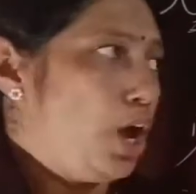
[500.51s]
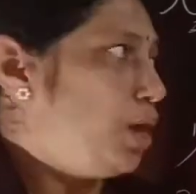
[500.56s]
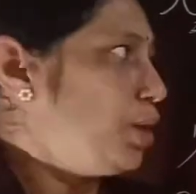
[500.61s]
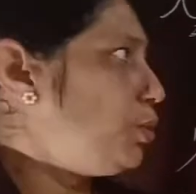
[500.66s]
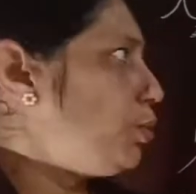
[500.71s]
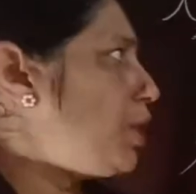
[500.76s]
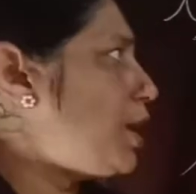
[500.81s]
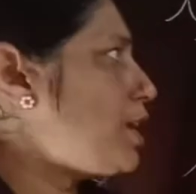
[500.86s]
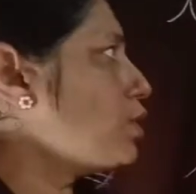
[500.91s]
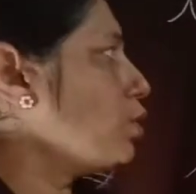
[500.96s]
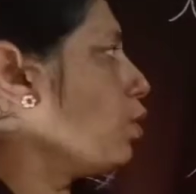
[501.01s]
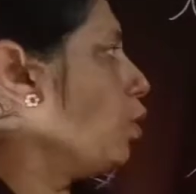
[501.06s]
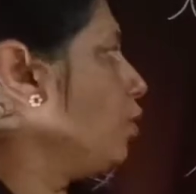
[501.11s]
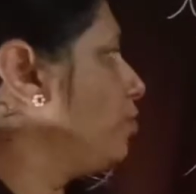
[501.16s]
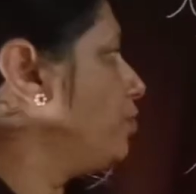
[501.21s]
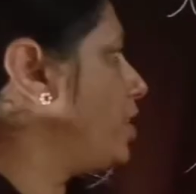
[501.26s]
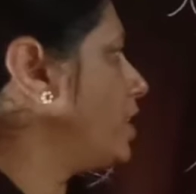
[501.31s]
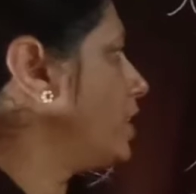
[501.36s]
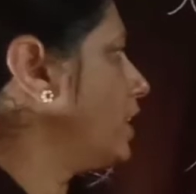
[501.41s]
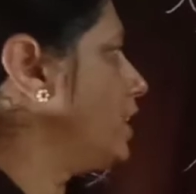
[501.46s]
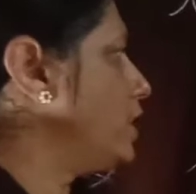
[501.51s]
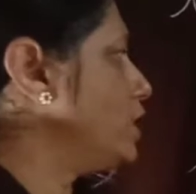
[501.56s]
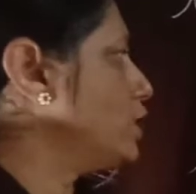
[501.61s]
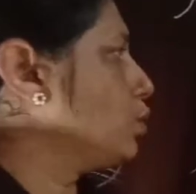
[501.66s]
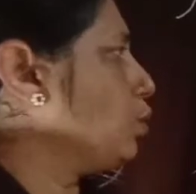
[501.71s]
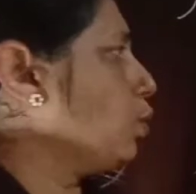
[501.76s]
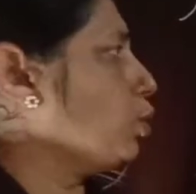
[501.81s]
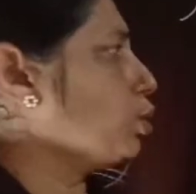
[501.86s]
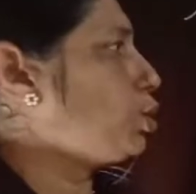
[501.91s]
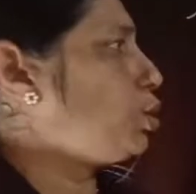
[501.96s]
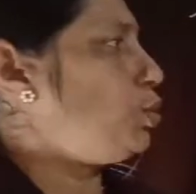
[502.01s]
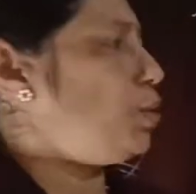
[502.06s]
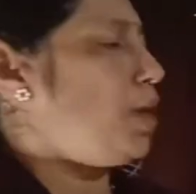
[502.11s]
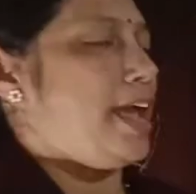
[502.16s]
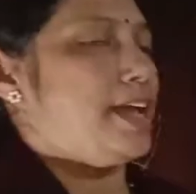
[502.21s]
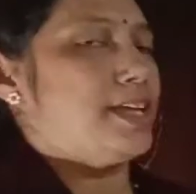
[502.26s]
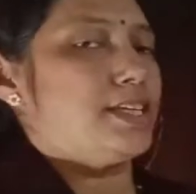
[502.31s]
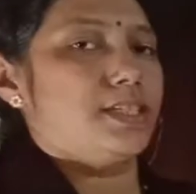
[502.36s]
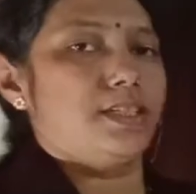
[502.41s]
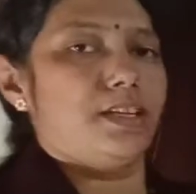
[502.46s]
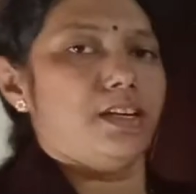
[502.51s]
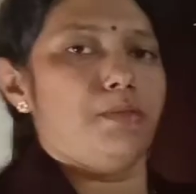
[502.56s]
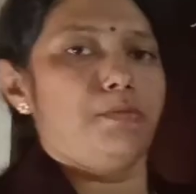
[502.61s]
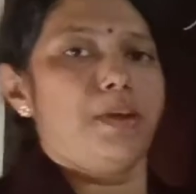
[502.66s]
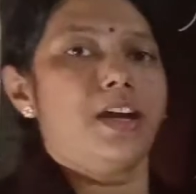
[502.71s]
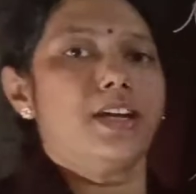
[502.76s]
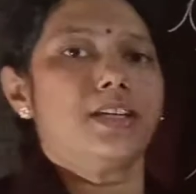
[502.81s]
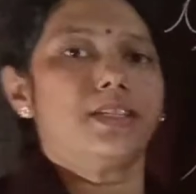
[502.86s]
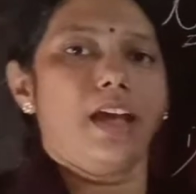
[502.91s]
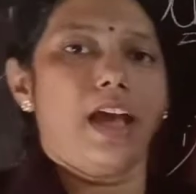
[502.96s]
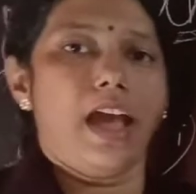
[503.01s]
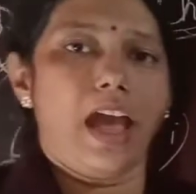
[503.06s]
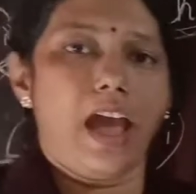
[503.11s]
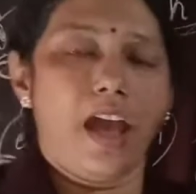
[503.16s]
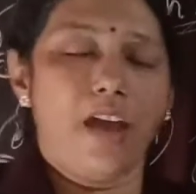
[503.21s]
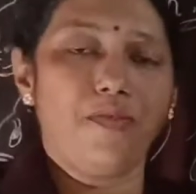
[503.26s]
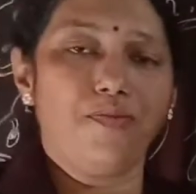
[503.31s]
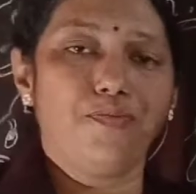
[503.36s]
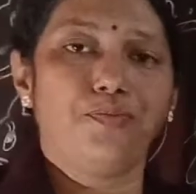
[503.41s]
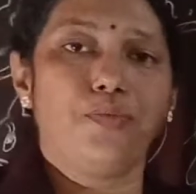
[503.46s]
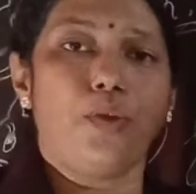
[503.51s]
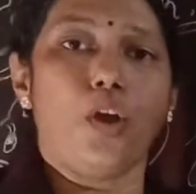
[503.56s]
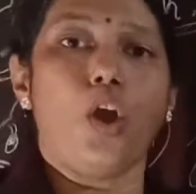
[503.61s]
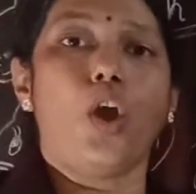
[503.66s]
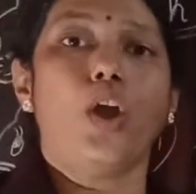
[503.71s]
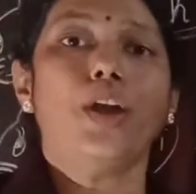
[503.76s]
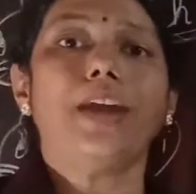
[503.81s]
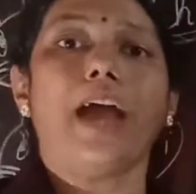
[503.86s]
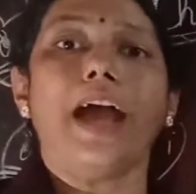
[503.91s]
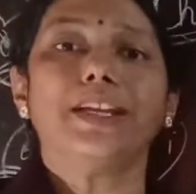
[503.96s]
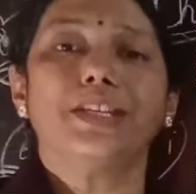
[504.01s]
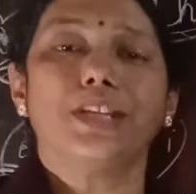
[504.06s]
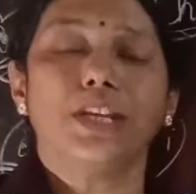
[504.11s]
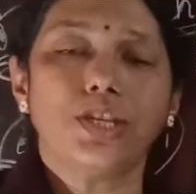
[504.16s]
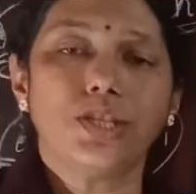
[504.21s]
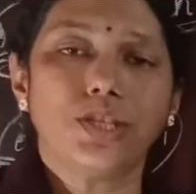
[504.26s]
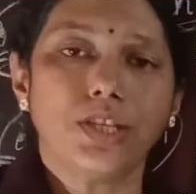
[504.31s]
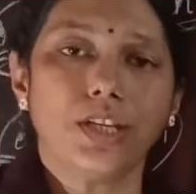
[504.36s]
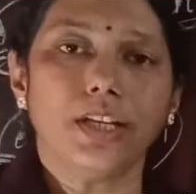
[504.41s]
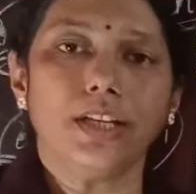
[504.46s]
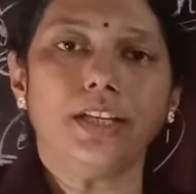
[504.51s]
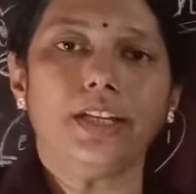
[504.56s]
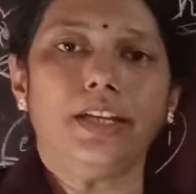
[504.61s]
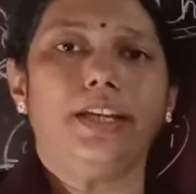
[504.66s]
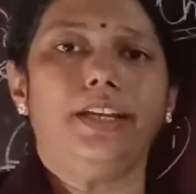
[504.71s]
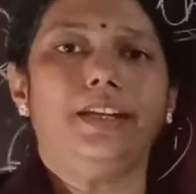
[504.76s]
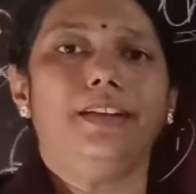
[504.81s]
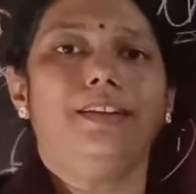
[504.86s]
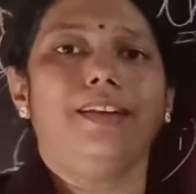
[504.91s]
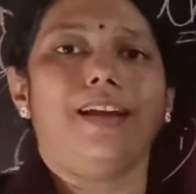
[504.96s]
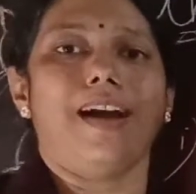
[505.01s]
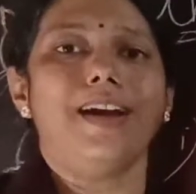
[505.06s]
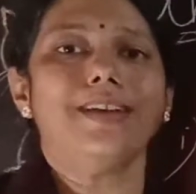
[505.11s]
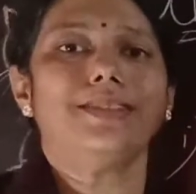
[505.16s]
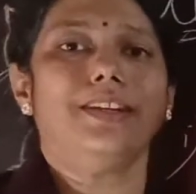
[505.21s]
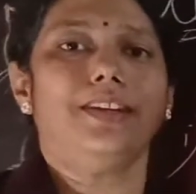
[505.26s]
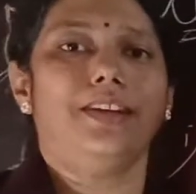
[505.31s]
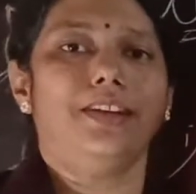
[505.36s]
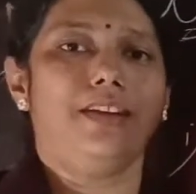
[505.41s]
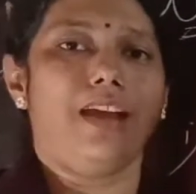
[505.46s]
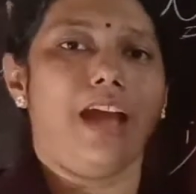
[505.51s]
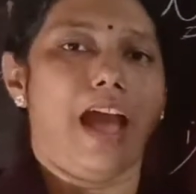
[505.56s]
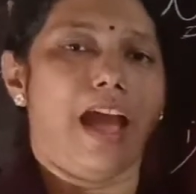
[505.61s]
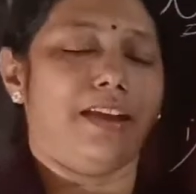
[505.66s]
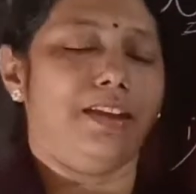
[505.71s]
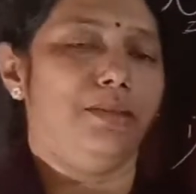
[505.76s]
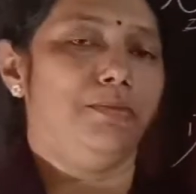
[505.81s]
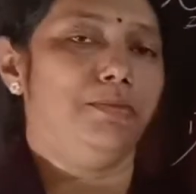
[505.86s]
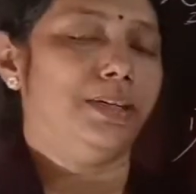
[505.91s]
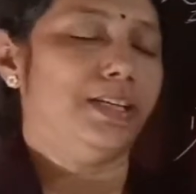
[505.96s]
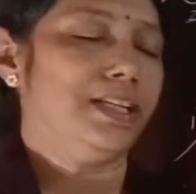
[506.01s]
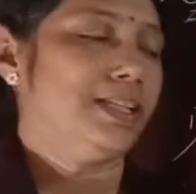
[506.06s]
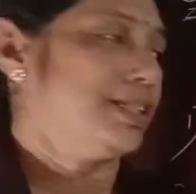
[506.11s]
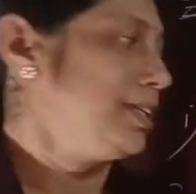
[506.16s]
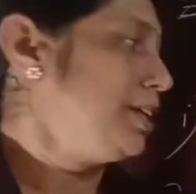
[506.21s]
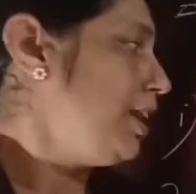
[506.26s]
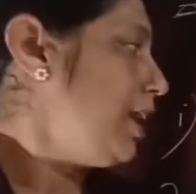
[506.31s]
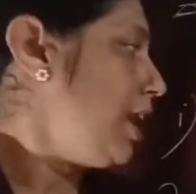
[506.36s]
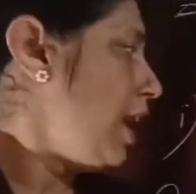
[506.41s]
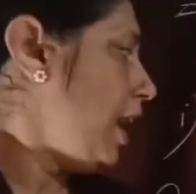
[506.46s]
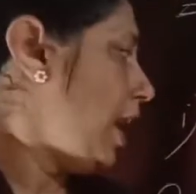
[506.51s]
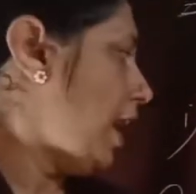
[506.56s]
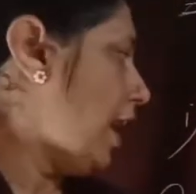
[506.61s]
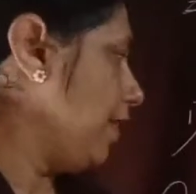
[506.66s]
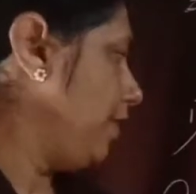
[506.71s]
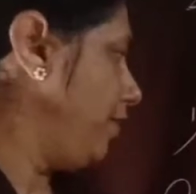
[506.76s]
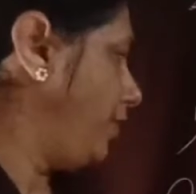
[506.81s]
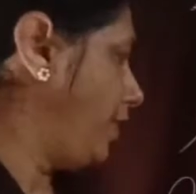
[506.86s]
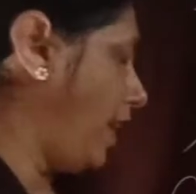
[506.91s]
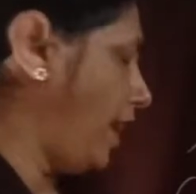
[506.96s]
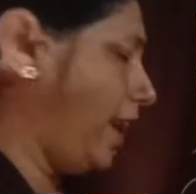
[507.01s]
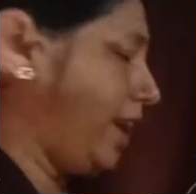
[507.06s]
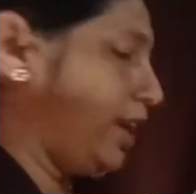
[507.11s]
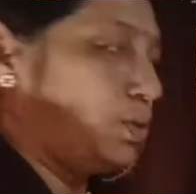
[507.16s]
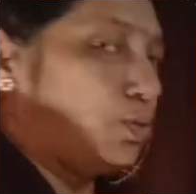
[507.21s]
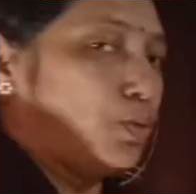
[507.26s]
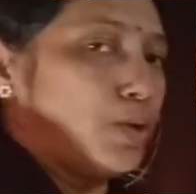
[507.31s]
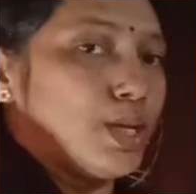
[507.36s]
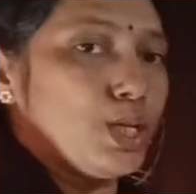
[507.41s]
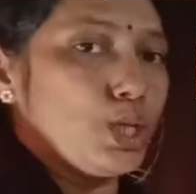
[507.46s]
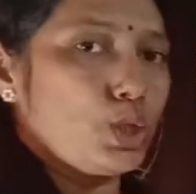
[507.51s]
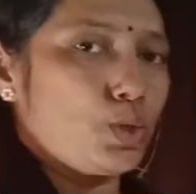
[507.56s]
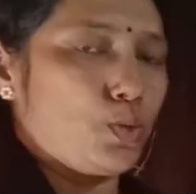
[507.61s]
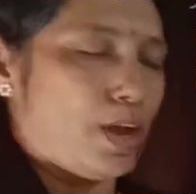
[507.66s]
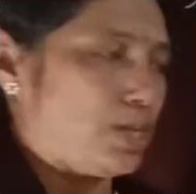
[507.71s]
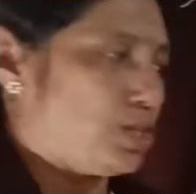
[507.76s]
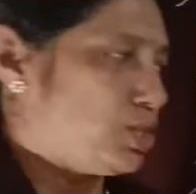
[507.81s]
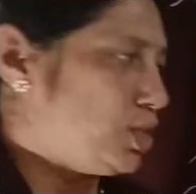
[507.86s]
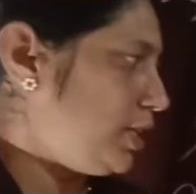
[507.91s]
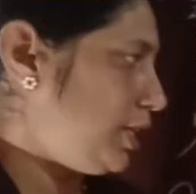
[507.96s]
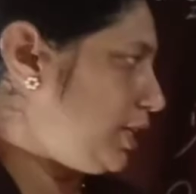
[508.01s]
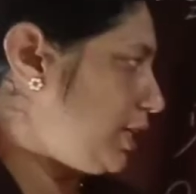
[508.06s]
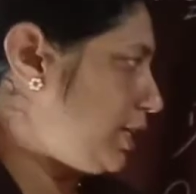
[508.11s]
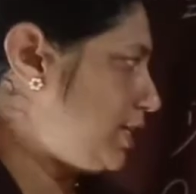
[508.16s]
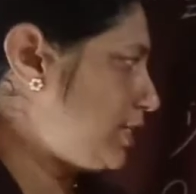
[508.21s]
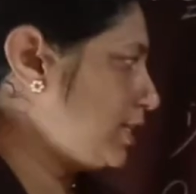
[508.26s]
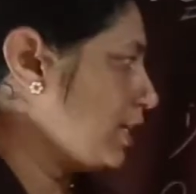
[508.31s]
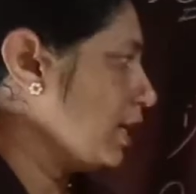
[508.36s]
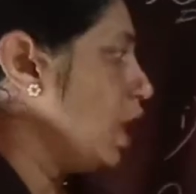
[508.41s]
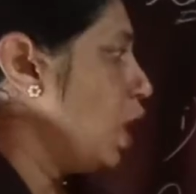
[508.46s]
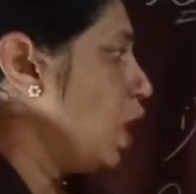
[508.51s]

Today's homework is go through extra marks app for digestion in grass-eating animals, and then today's question is,